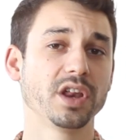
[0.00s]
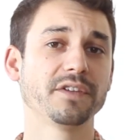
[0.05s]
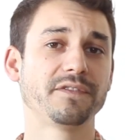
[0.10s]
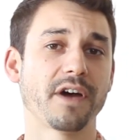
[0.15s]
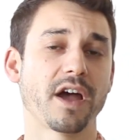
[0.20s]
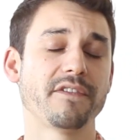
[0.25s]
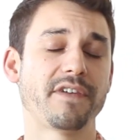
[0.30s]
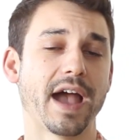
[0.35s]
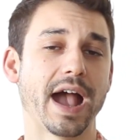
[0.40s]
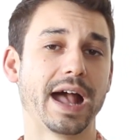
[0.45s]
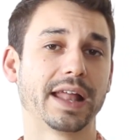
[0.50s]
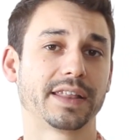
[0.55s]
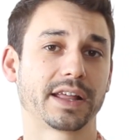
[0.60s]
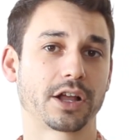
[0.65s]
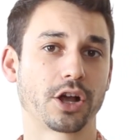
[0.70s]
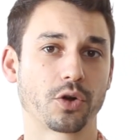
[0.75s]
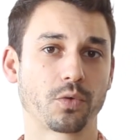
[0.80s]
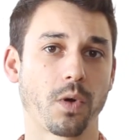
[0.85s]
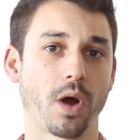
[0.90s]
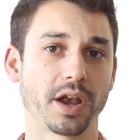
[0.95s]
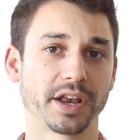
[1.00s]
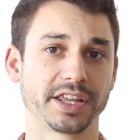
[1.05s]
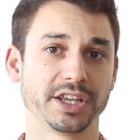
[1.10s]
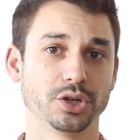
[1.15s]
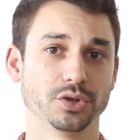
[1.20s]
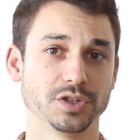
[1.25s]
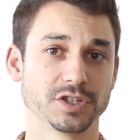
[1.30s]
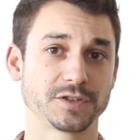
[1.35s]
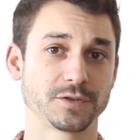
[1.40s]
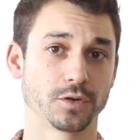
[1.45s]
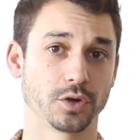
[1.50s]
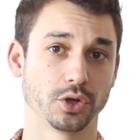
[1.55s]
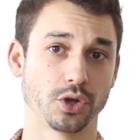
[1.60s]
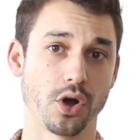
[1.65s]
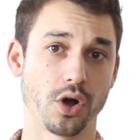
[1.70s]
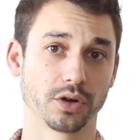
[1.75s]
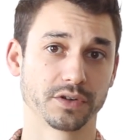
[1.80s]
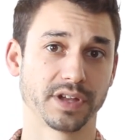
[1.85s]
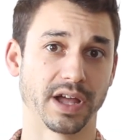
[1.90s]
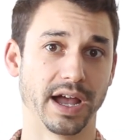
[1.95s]
if I've had like a chronic illness for a
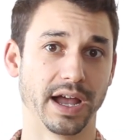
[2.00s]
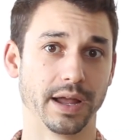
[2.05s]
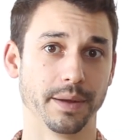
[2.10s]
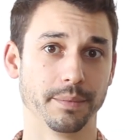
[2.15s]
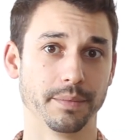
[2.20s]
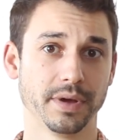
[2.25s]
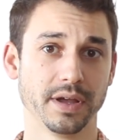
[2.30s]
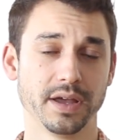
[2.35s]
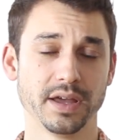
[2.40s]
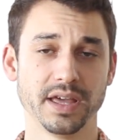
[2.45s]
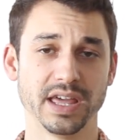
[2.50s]
long time?